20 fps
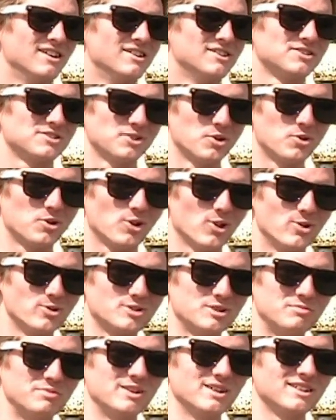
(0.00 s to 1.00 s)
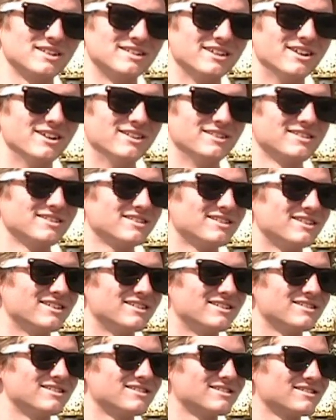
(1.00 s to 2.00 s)
so close to being done that
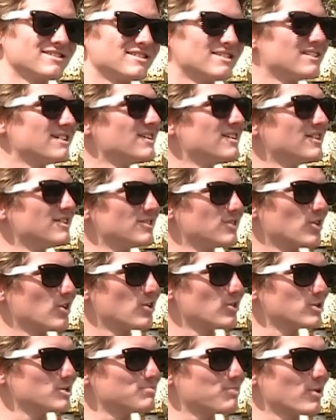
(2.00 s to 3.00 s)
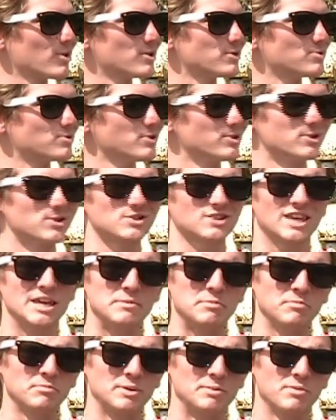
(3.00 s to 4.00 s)
uh, the hardest part is really just
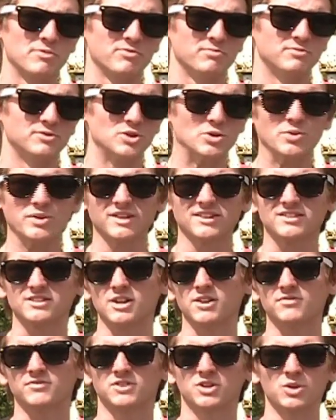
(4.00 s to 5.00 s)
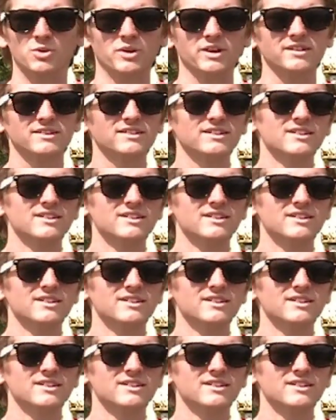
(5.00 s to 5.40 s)
keeping people from doing stuff to it.